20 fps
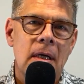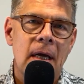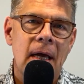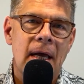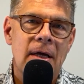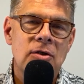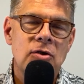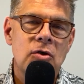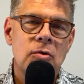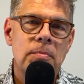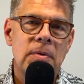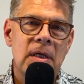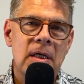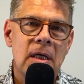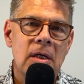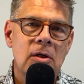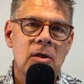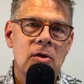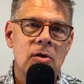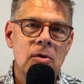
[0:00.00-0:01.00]
As you
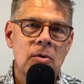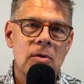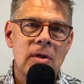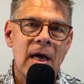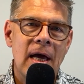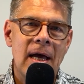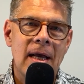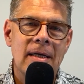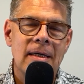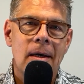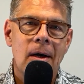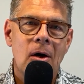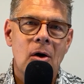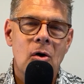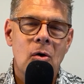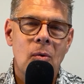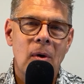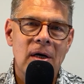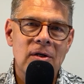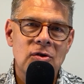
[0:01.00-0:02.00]
begin to do that, a
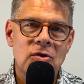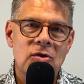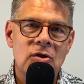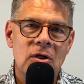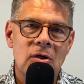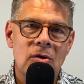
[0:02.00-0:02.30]
question